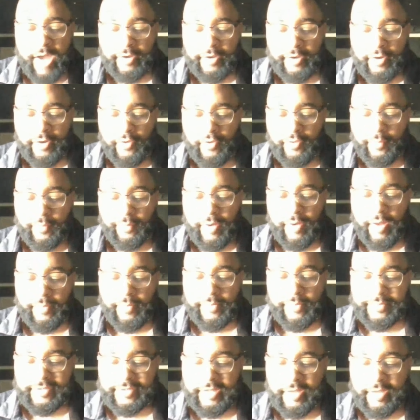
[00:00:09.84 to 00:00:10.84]
I know the
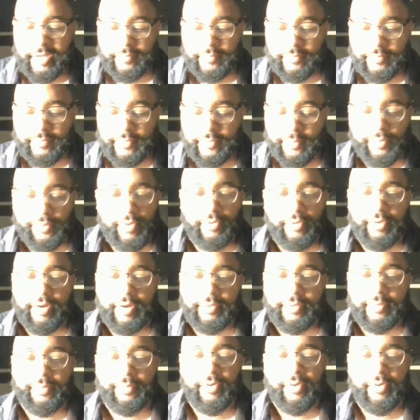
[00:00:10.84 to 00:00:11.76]
problem's not the program.